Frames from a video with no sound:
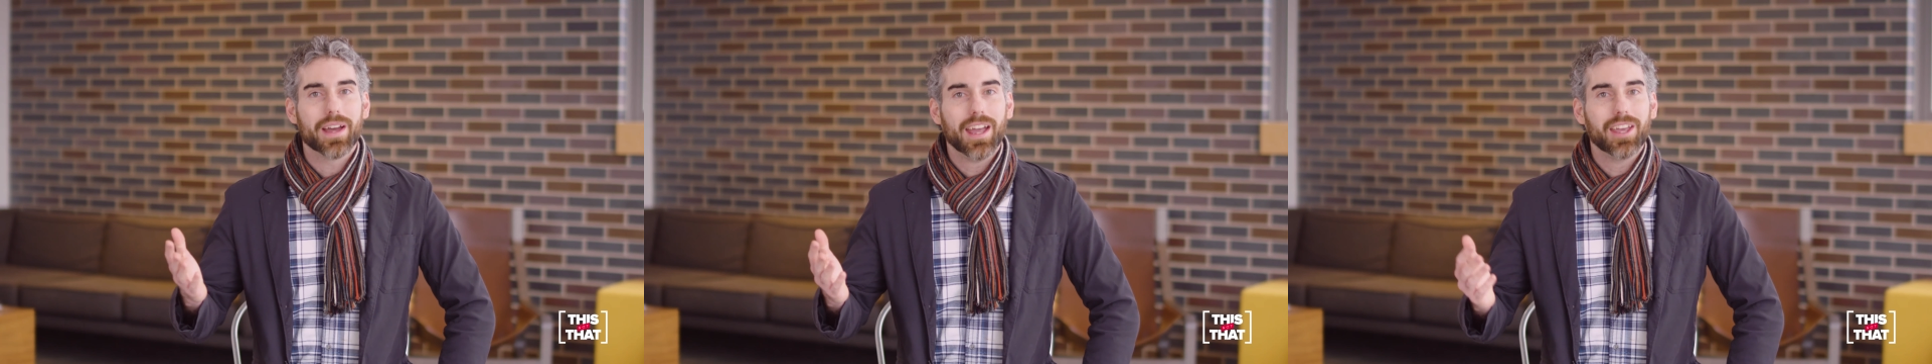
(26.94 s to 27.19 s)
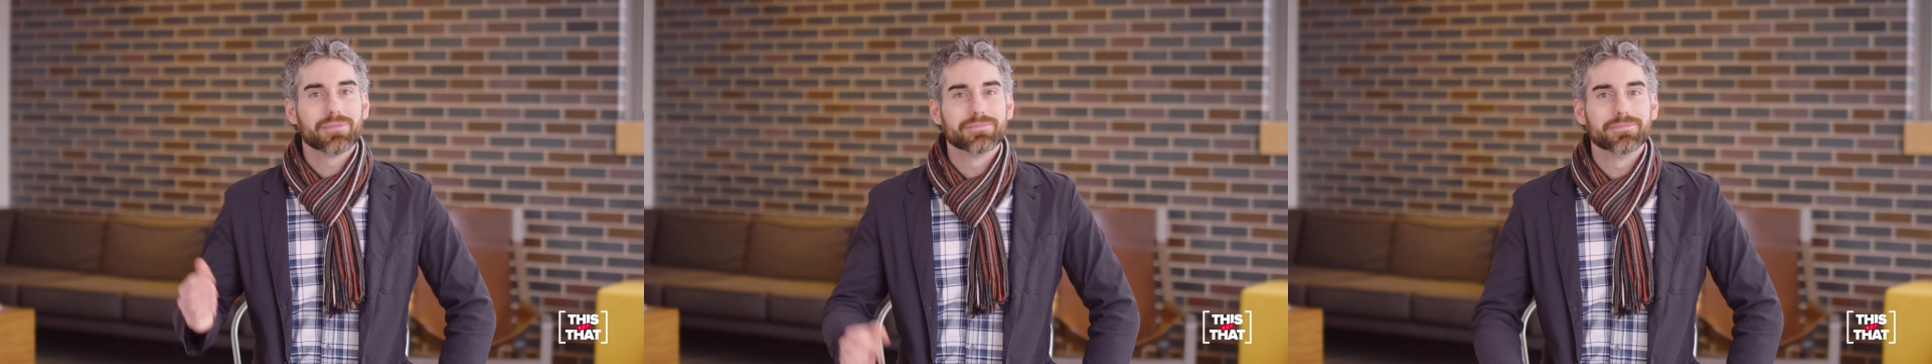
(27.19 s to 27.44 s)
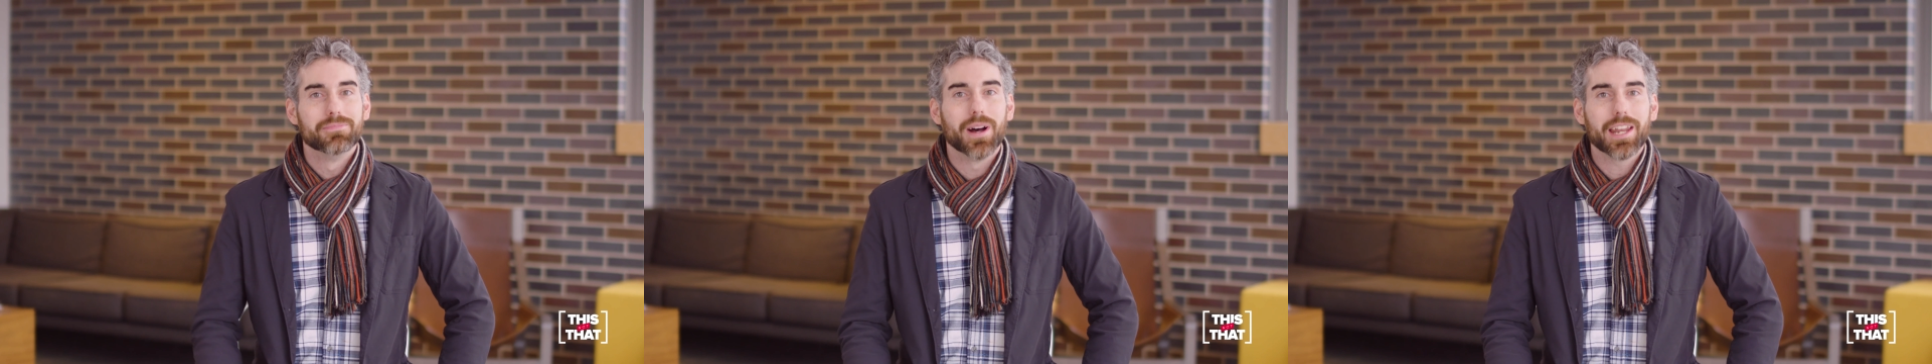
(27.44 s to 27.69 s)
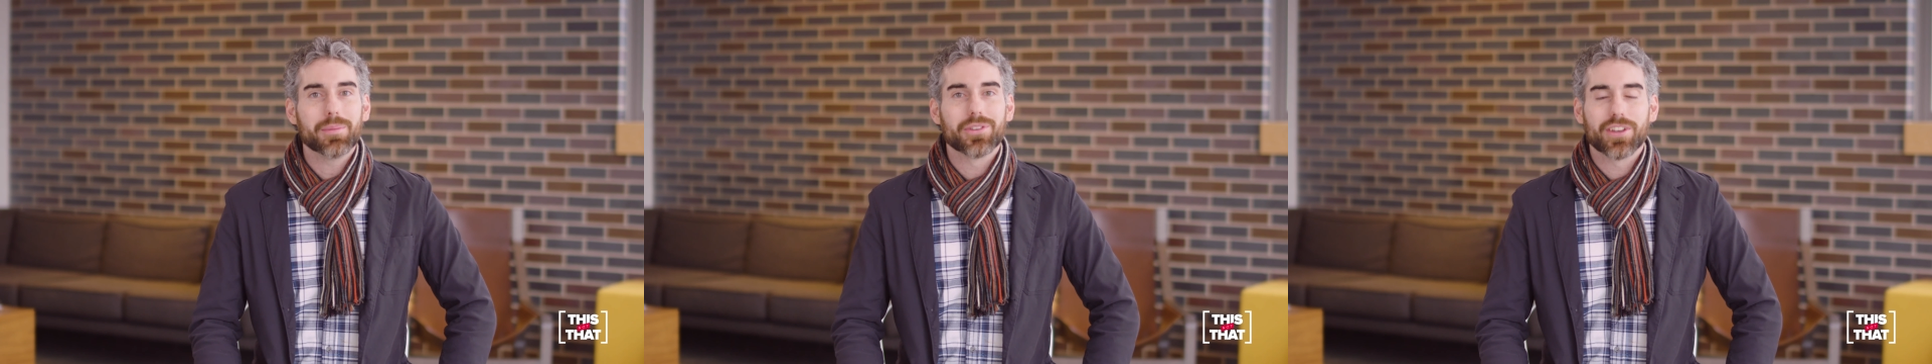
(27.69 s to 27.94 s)
back.
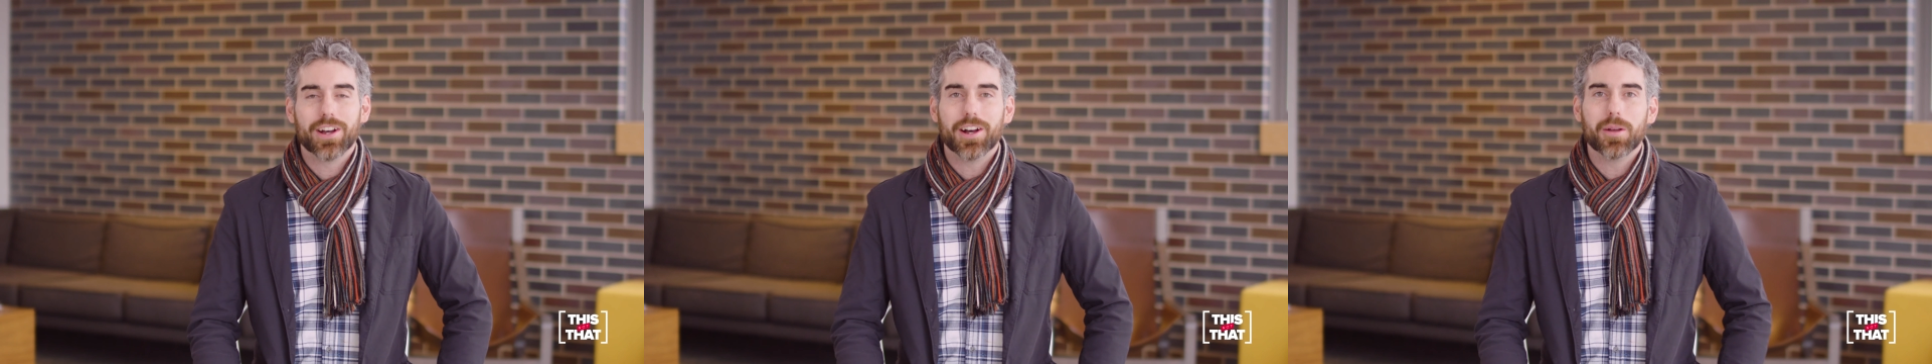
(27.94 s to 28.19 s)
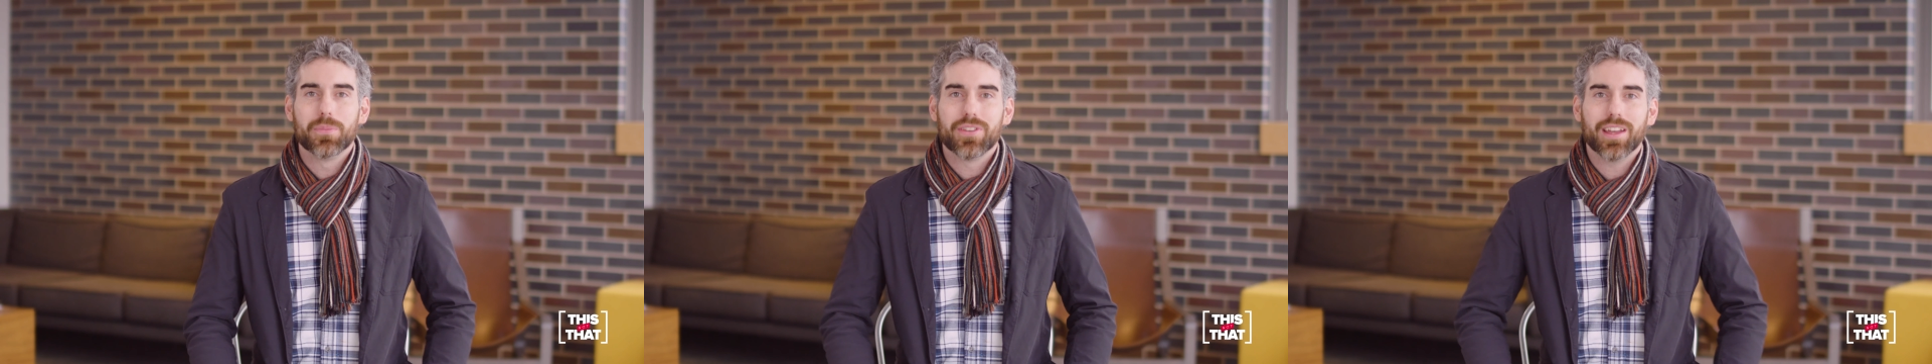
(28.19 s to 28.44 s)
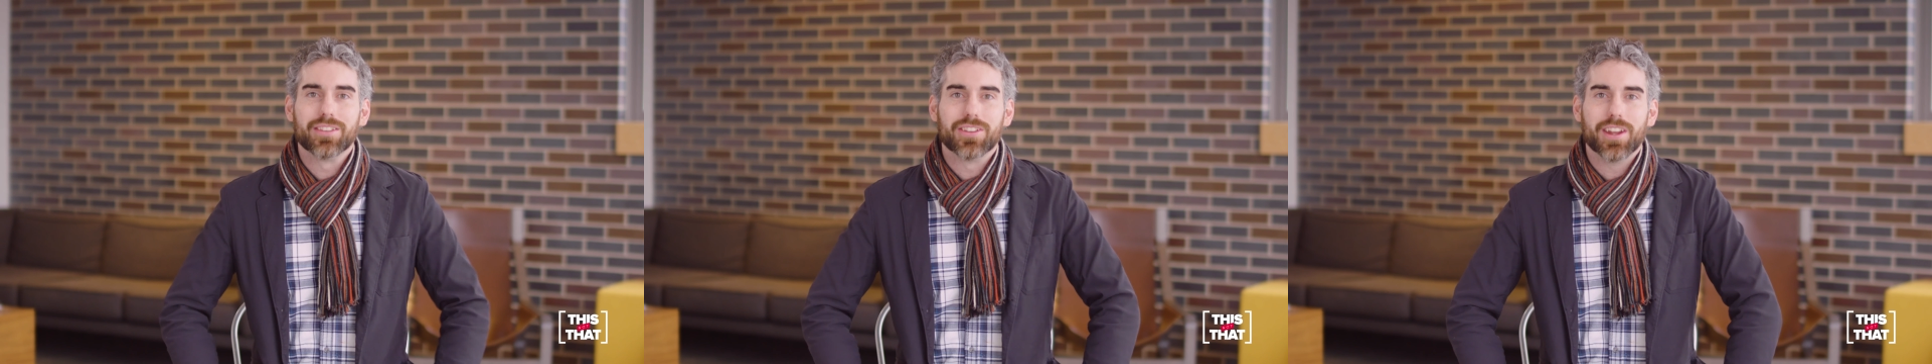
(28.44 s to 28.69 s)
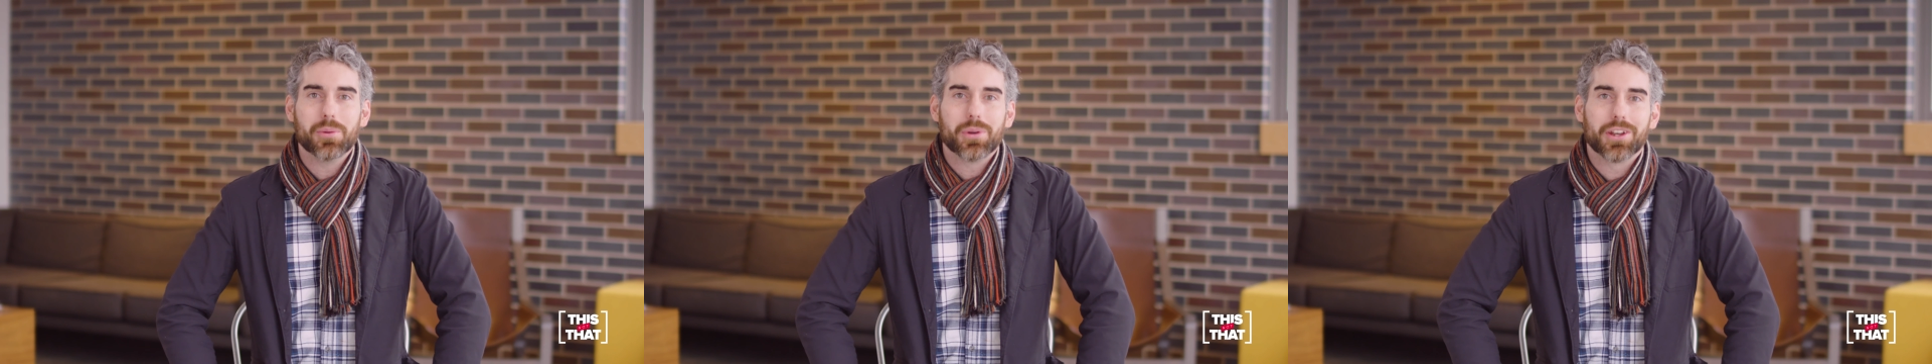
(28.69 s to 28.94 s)
My name is Hobbs, and
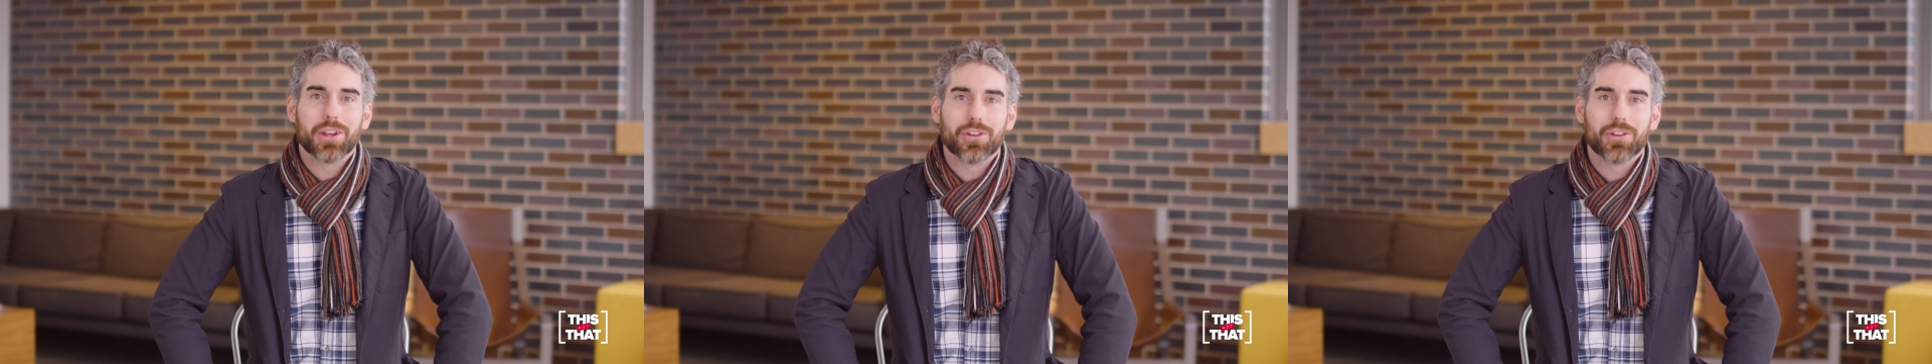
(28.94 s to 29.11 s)
today we're going